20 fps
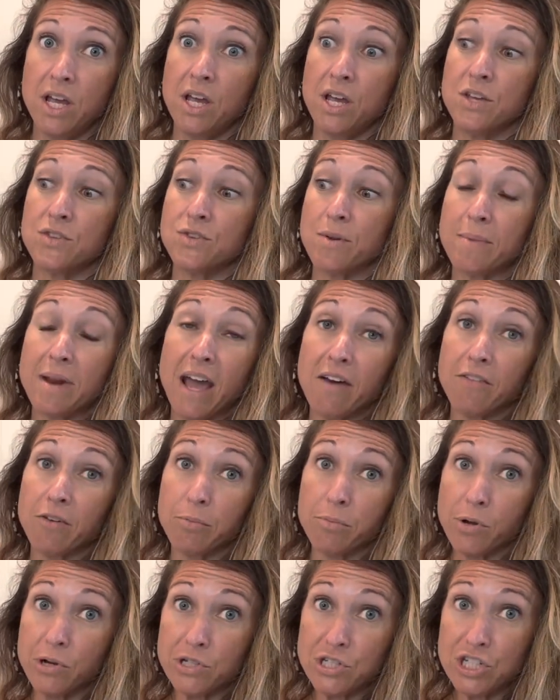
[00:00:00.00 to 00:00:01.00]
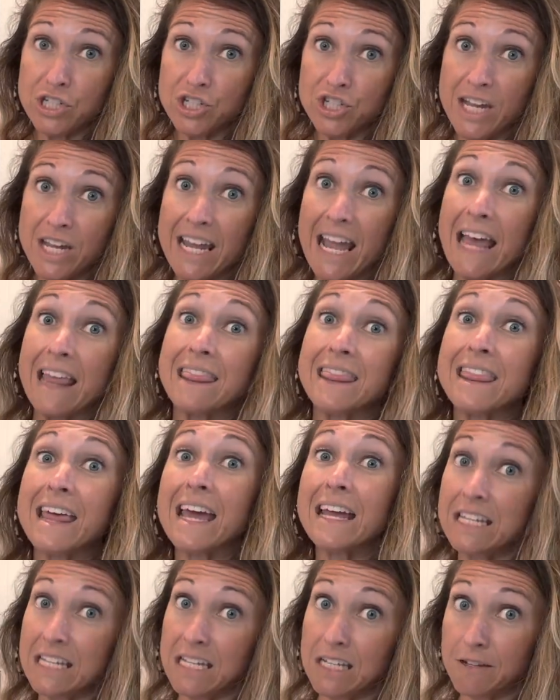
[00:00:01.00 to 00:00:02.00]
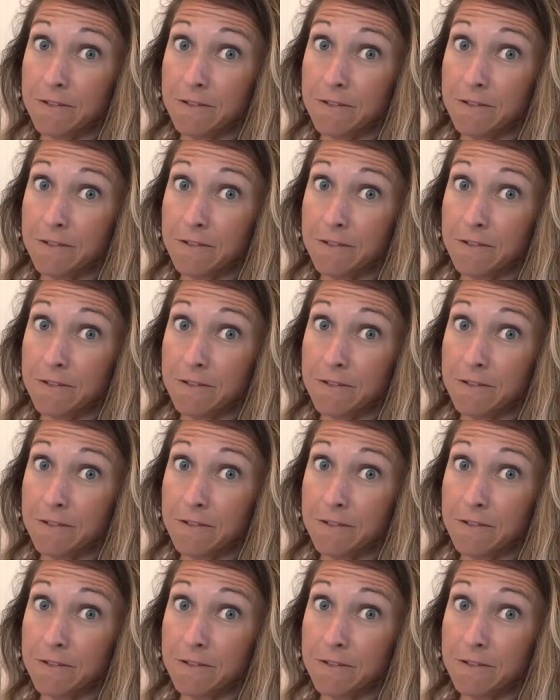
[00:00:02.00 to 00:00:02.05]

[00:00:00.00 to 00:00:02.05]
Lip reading: So I'm gonna have a protein shake and then eat a